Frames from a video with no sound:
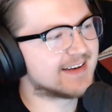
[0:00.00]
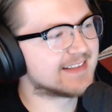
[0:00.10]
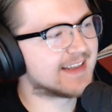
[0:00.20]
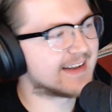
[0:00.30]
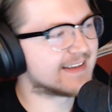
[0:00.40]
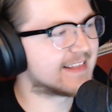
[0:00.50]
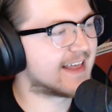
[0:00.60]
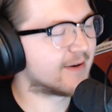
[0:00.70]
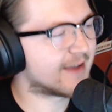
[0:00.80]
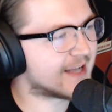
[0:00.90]
And then I
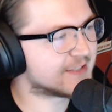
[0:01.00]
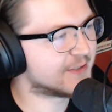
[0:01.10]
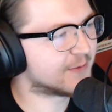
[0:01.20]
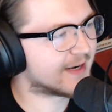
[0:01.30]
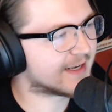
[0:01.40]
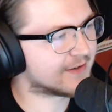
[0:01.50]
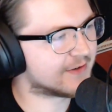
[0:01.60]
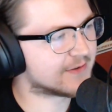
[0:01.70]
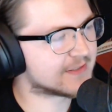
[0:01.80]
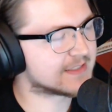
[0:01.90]
thought, gosh, you know what I could
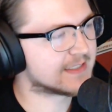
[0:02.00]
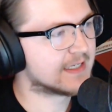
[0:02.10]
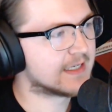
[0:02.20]
do is